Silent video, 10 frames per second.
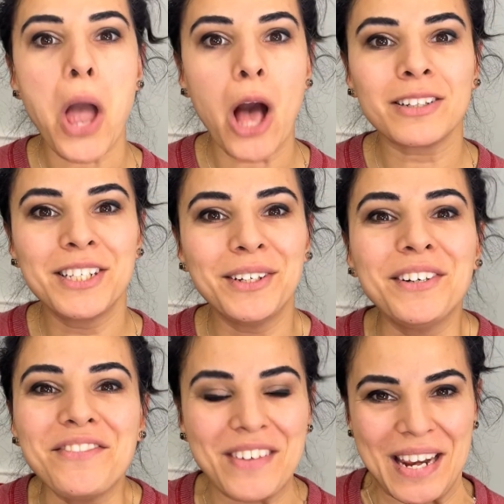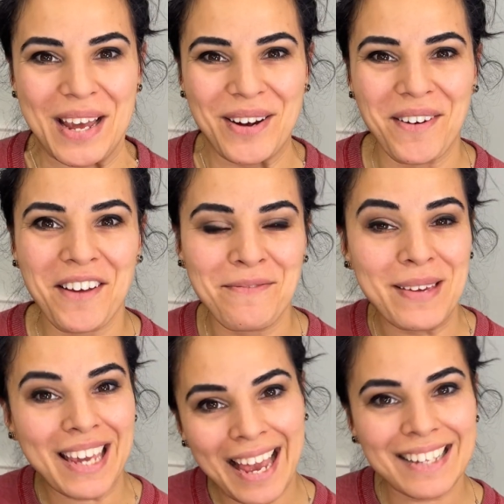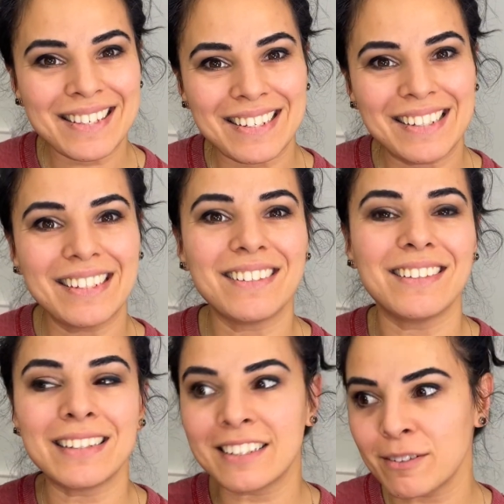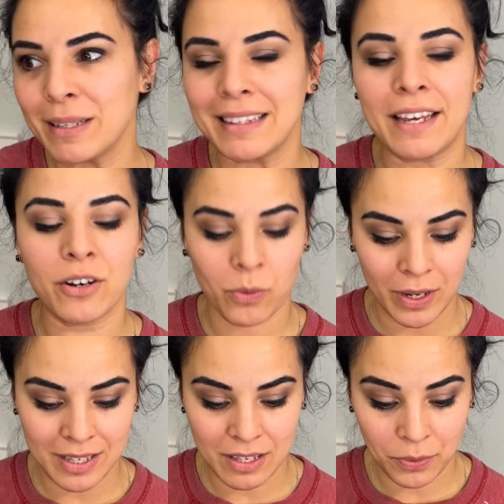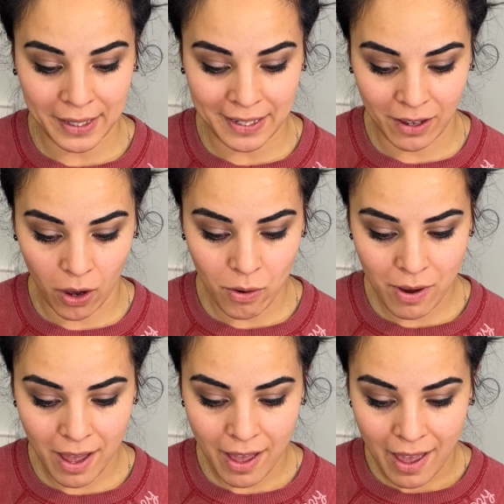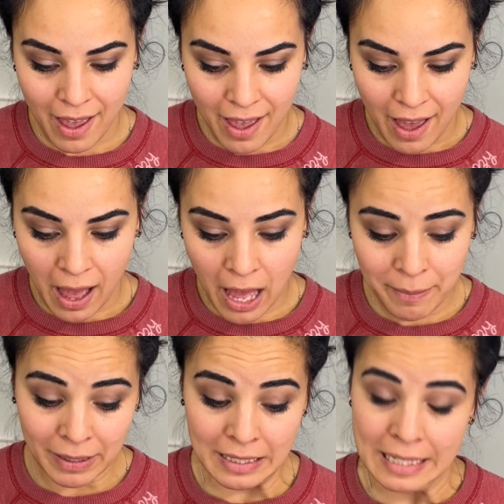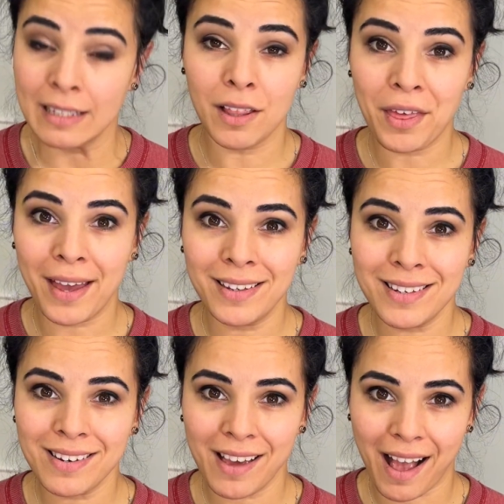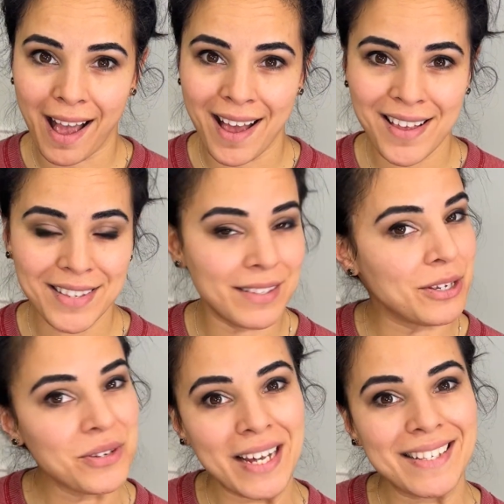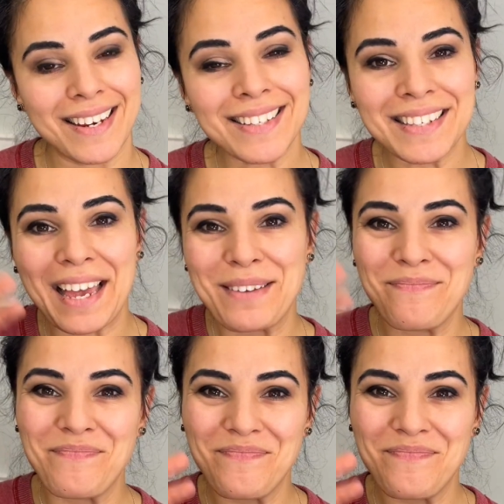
do a video of me casting a little bit later once it's ready to go. But until then, I'll see you guys next time.